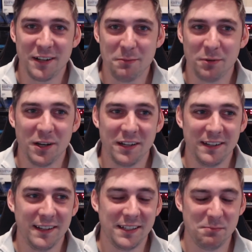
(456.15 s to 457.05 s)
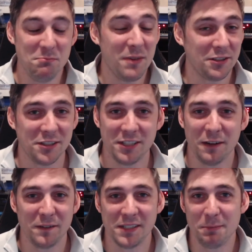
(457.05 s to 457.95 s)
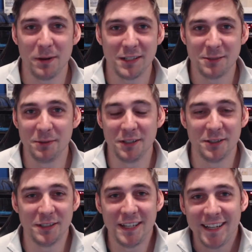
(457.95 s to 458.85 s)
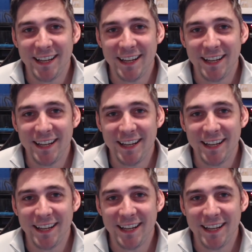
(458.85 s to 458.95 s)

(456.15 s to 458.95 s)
I brought as much stuff as I possibly could,